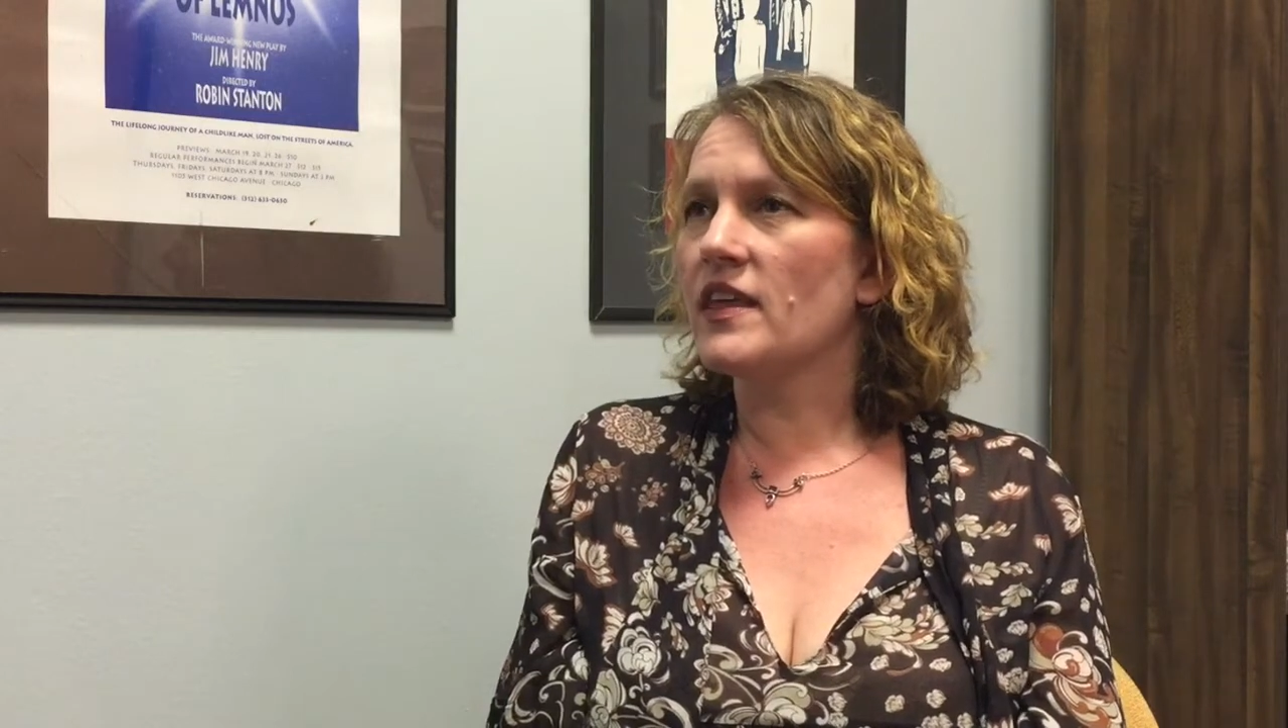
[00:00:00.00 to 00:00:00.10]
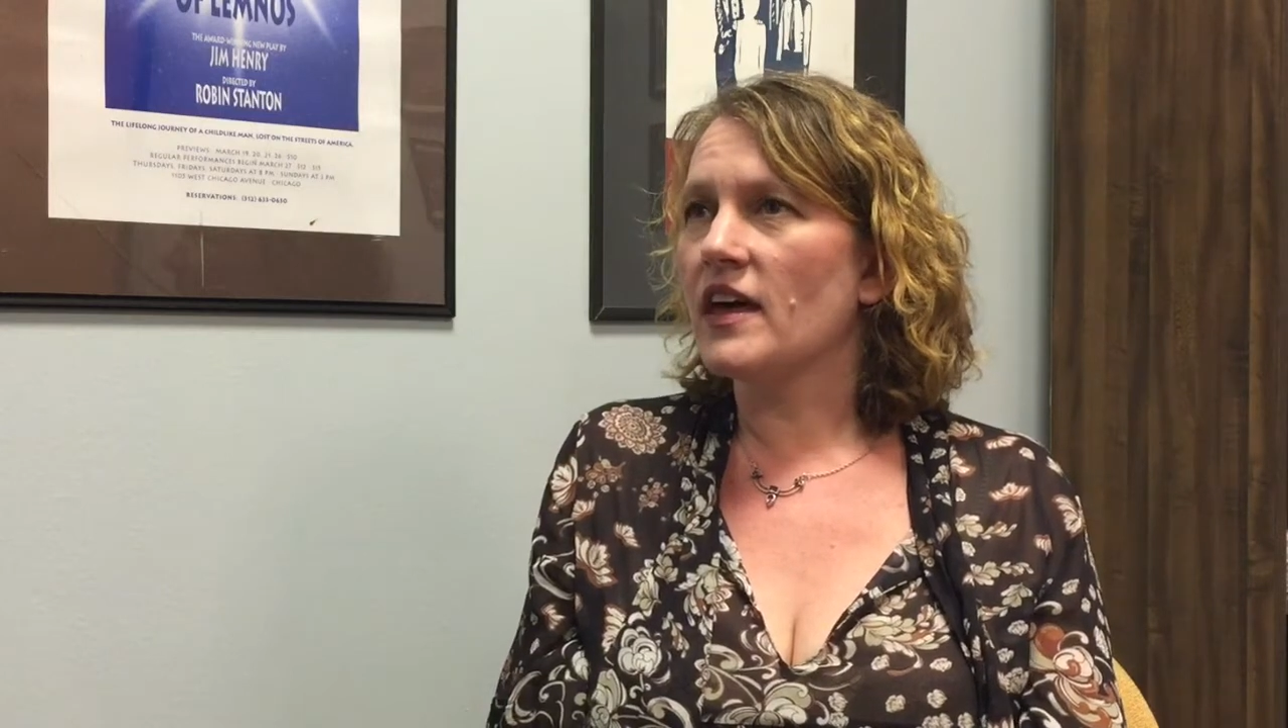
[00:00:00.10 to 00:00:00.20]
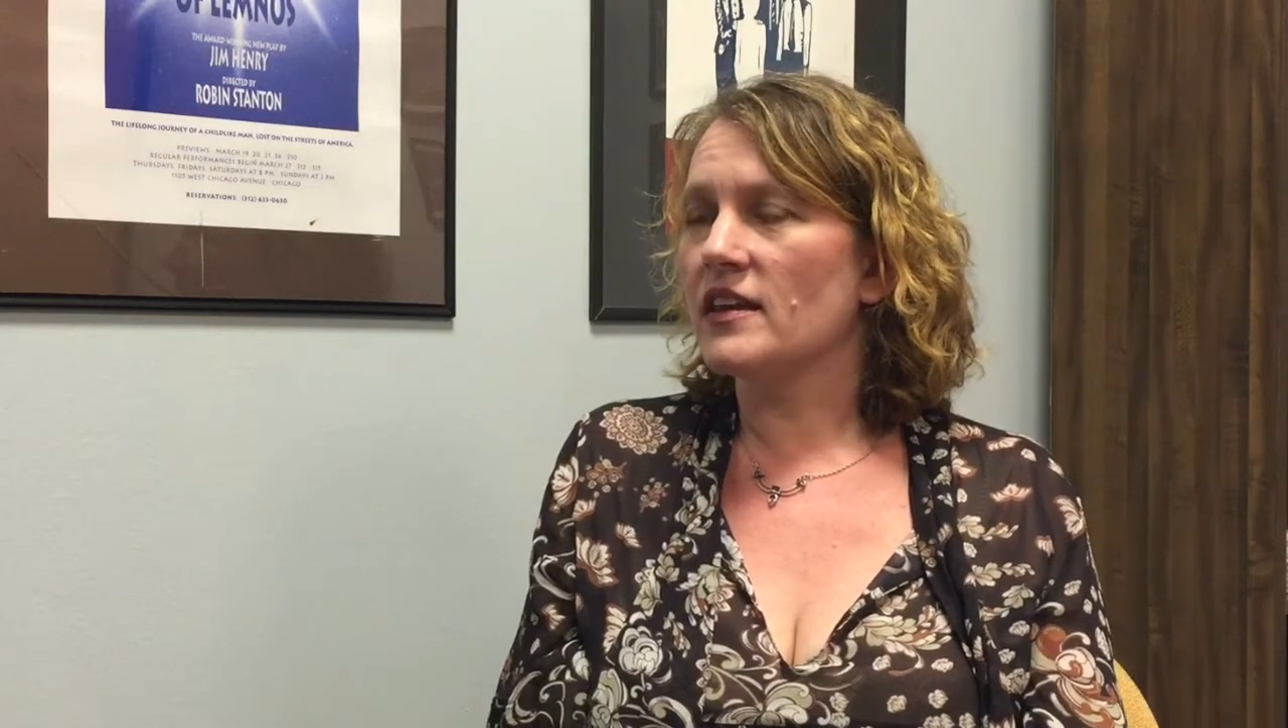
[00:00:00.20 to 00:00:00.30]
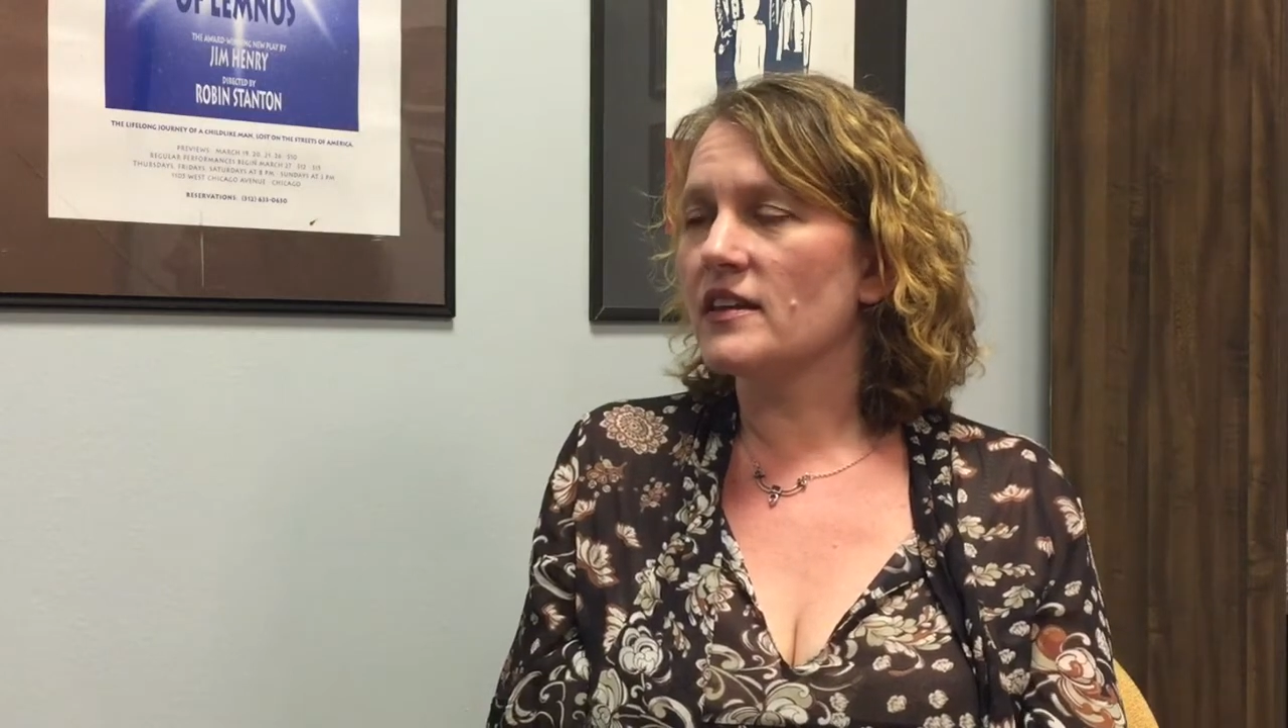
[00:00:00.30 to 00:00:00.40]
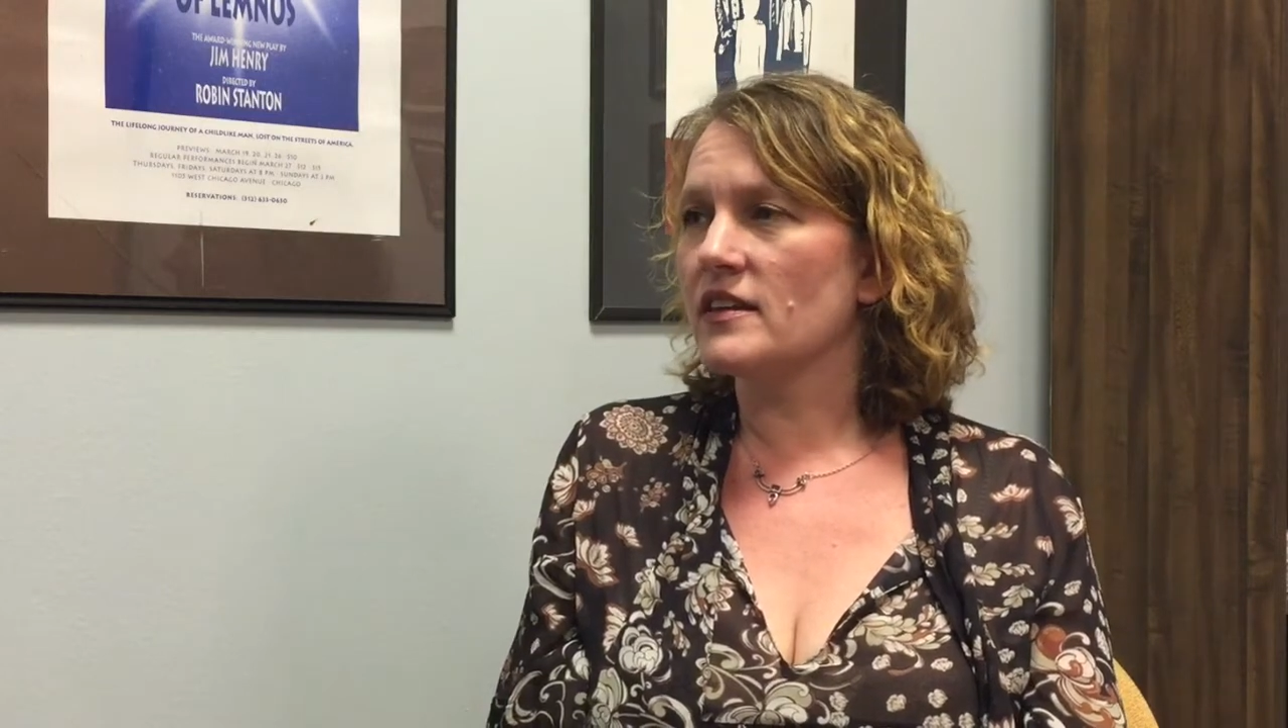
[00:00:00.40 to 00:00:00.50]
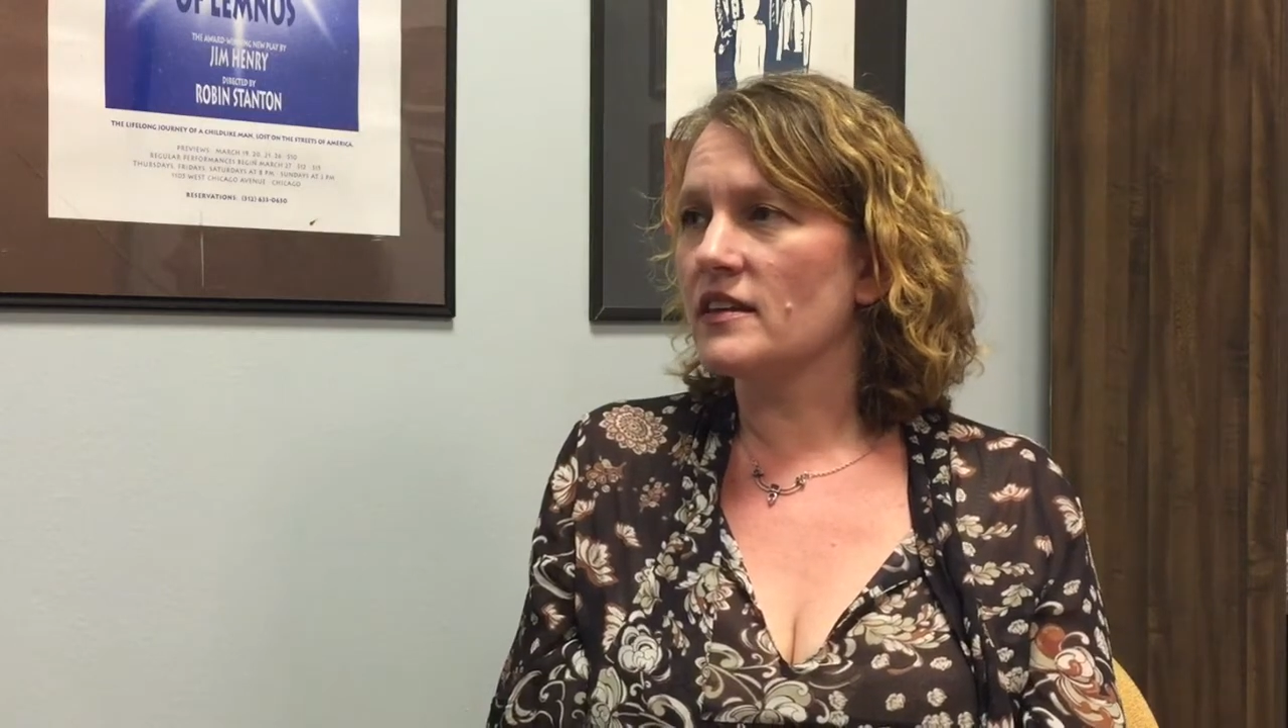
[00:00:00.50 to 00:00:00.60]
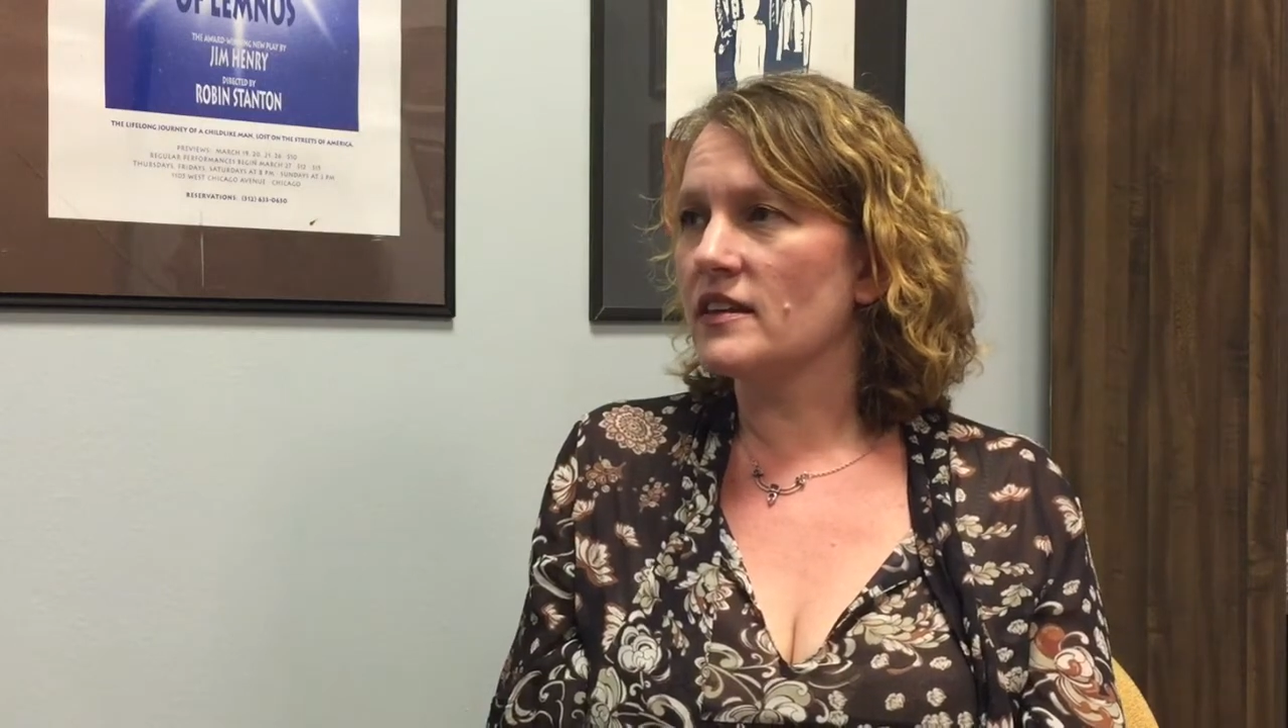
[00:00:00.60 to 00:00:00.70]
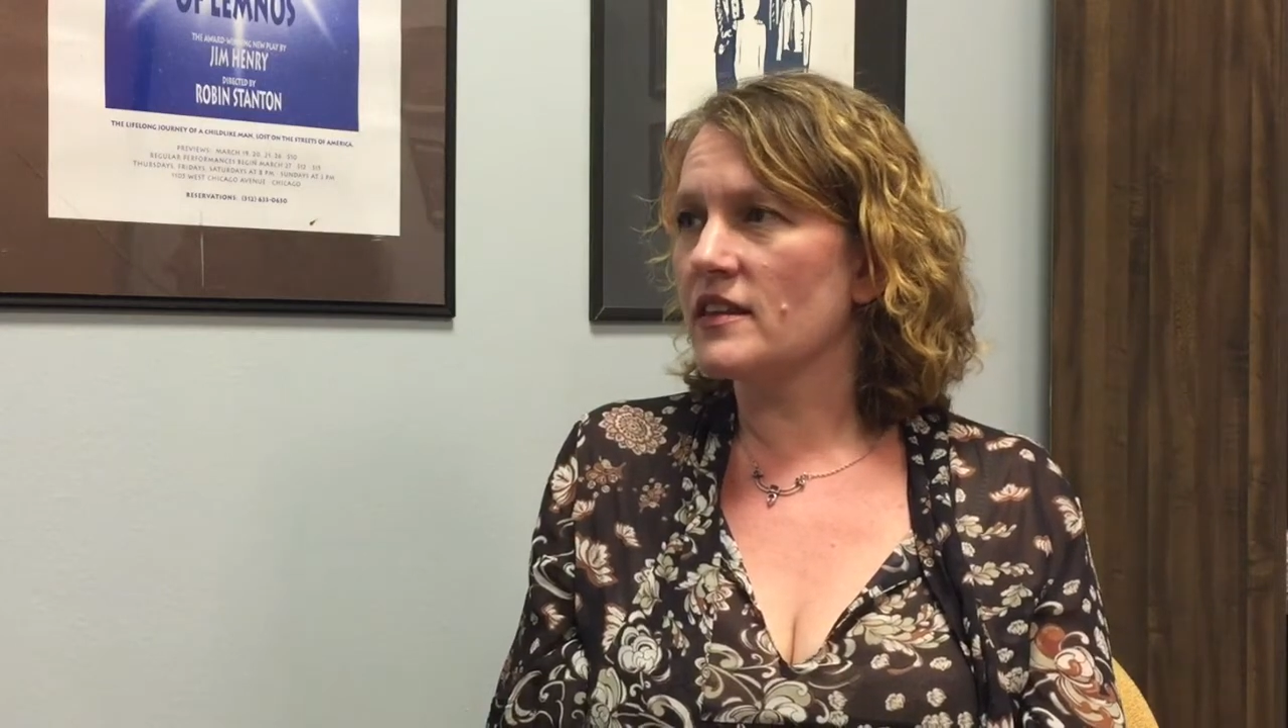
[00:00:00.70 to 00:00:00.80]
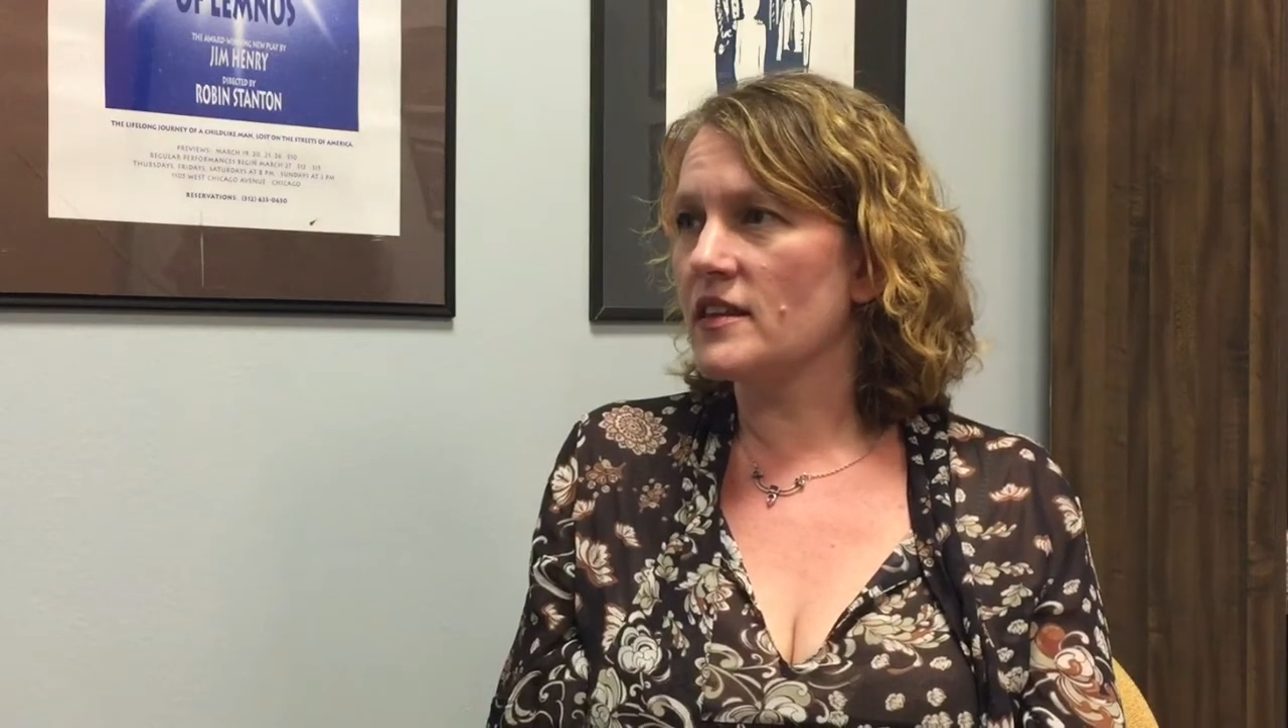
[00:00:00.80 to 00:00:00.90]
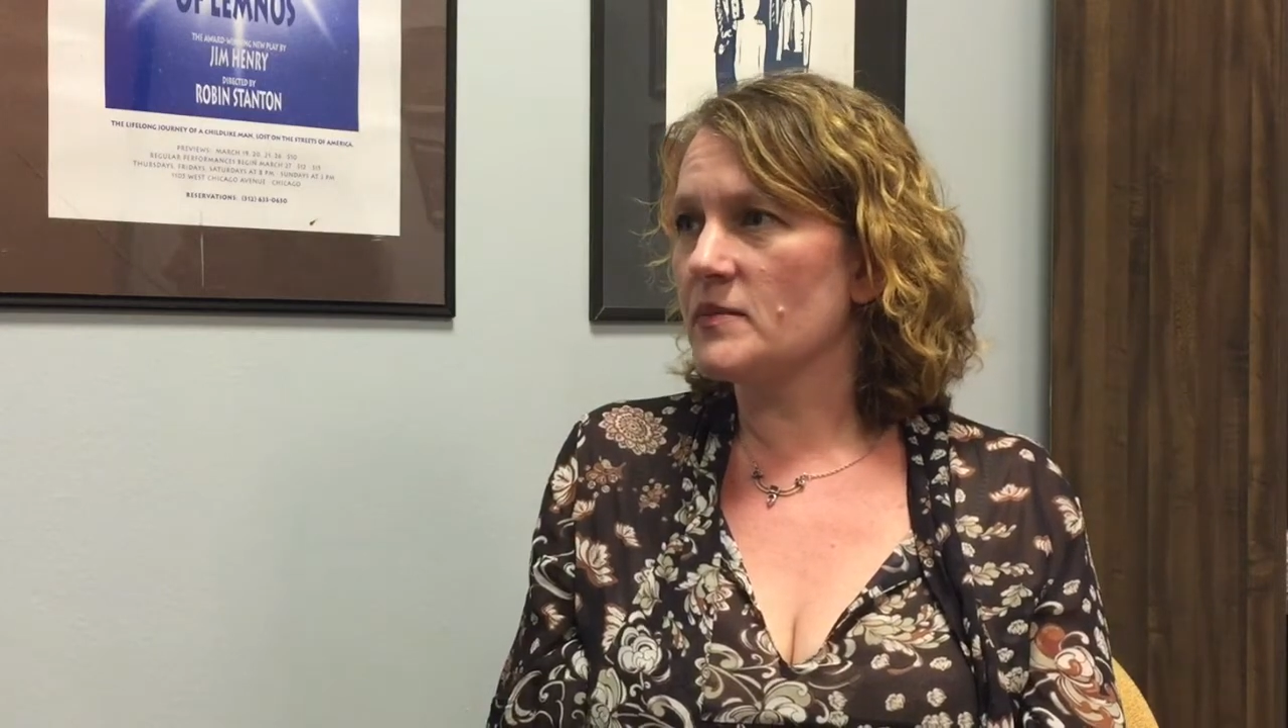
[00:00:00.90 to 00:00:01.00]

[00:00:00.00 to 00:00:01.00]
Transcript: than the